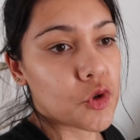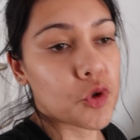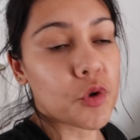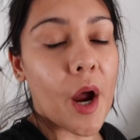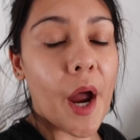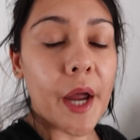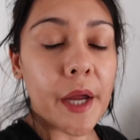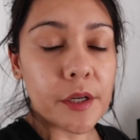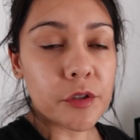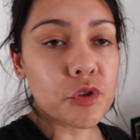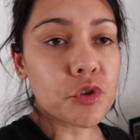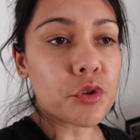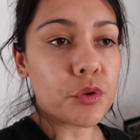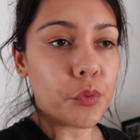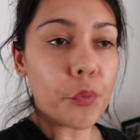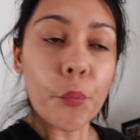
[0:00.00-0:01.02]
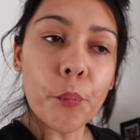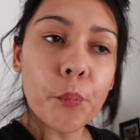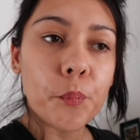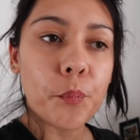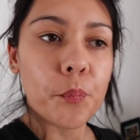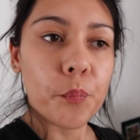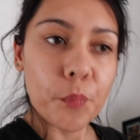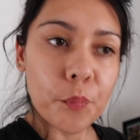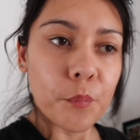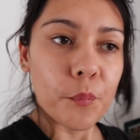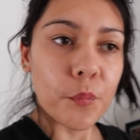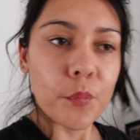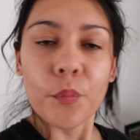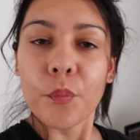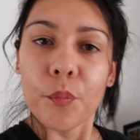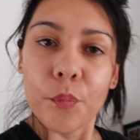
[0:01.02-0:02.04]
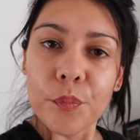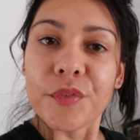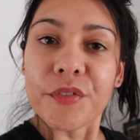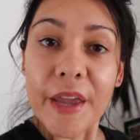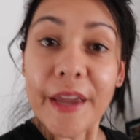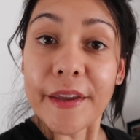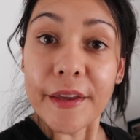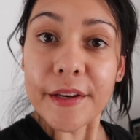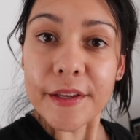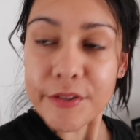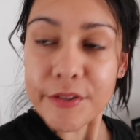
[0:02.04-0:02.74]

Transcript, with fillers: trying to take it